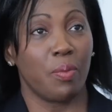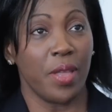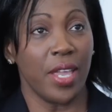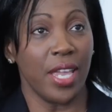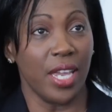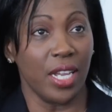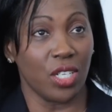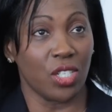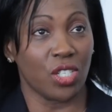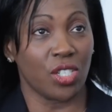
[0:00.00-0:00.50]
the
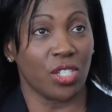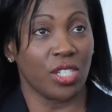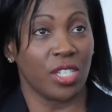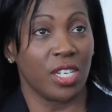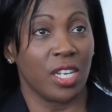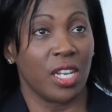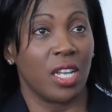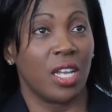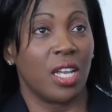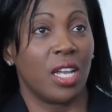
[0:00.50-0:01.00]
pitch,
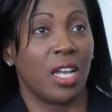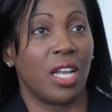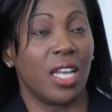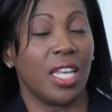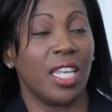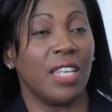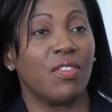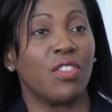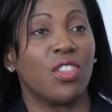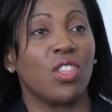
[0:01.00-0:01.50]

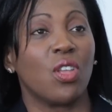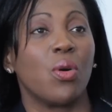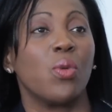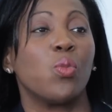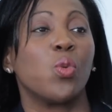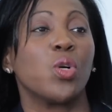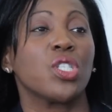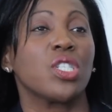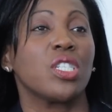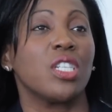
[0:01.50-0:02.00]
even though
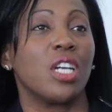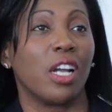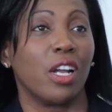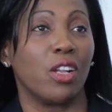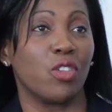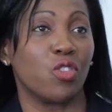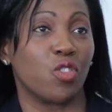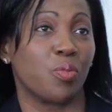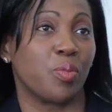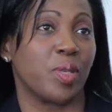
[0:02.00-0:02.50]
it wasn't
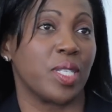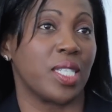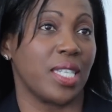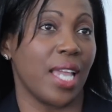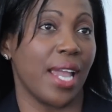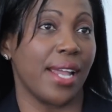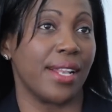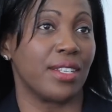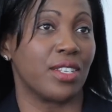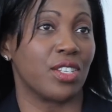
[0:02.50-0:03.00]

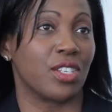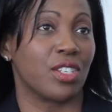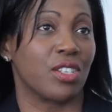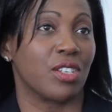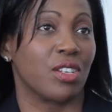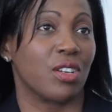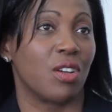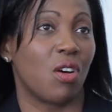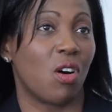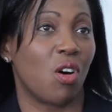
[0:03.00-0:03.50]

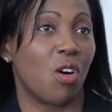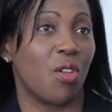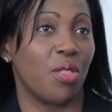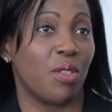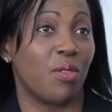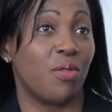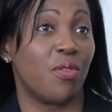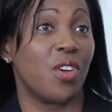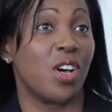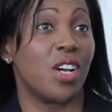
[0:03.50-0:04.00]
100%
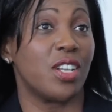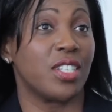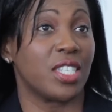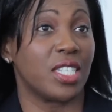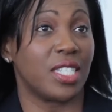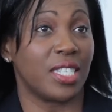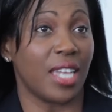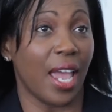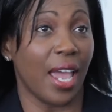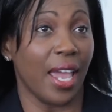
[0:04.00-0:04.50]
on the
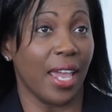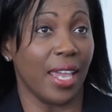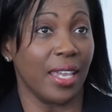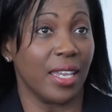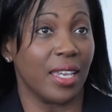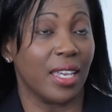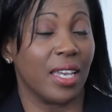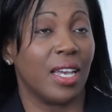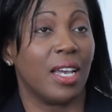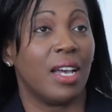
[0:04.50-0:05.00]
first
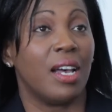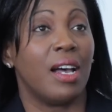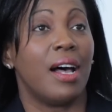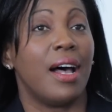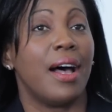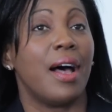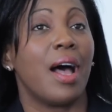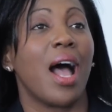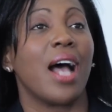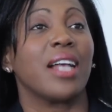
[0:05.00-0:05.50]
day,
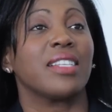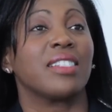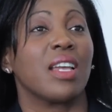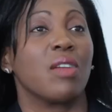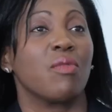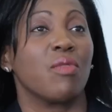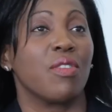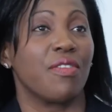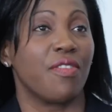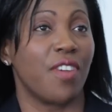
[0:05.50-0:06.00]
as
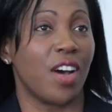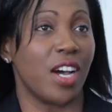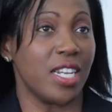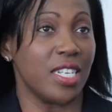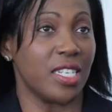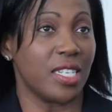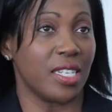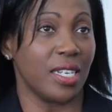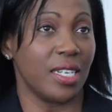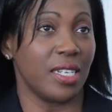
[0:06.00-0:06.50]
I
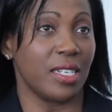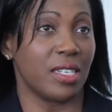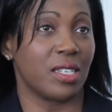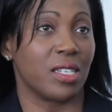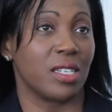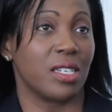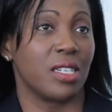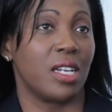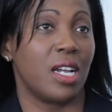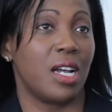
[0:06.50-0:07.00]
refined it,
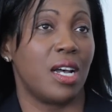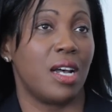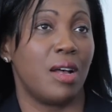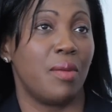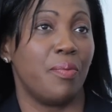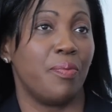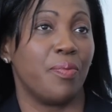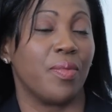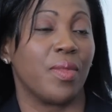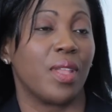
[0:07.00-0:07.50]

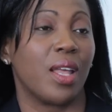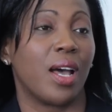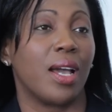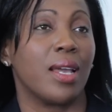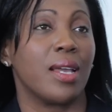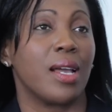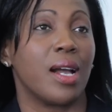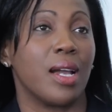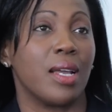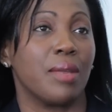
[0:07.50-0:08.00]

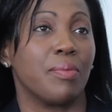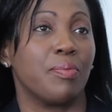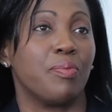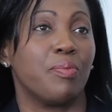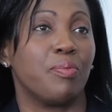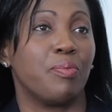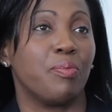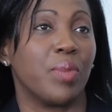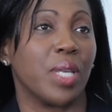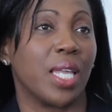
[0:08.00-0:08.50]
I
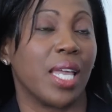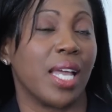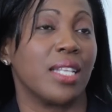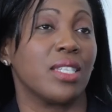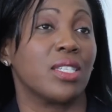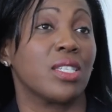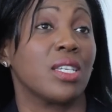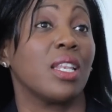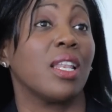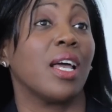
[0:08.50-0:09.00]

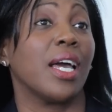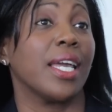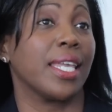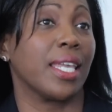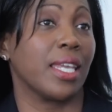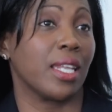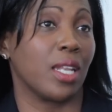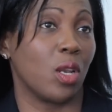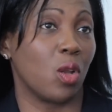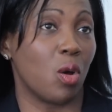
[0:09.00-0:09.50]
began to like
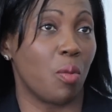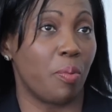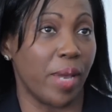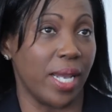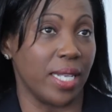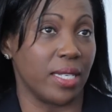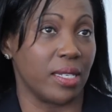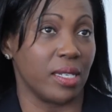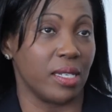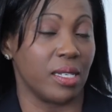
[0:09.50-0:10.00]
it a lot
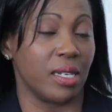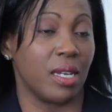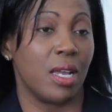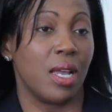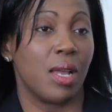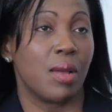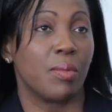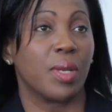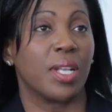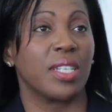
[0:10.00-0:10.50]
better.
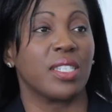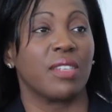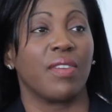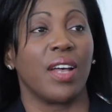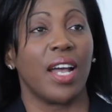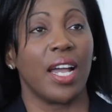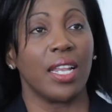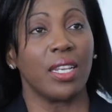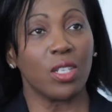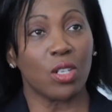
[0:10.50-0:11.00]
Because if
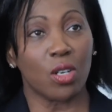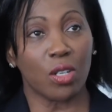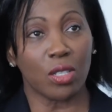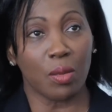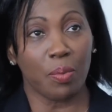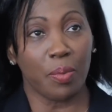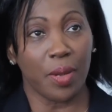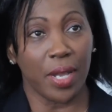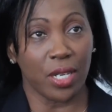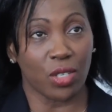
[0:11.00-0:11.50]
I hadn't got
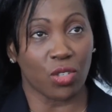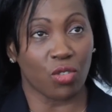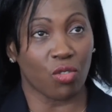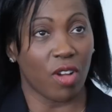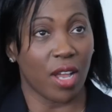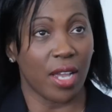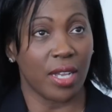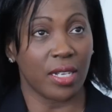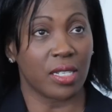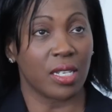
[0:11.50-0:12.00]
the pitch
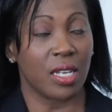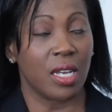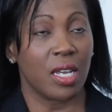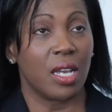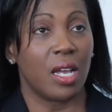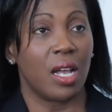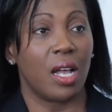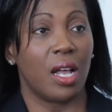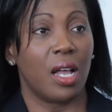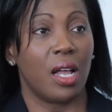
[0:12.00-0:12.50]
right,
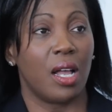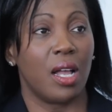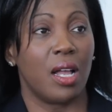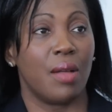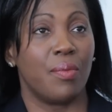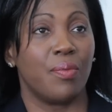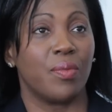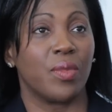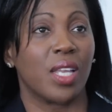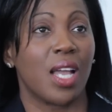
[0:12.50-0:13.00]

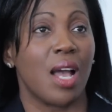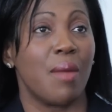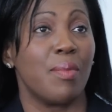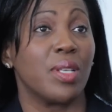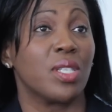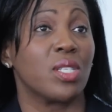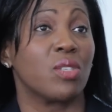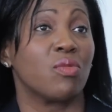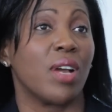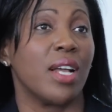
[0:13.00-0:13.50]

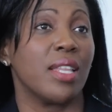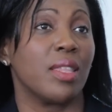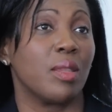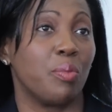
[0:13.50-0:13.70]
coming to write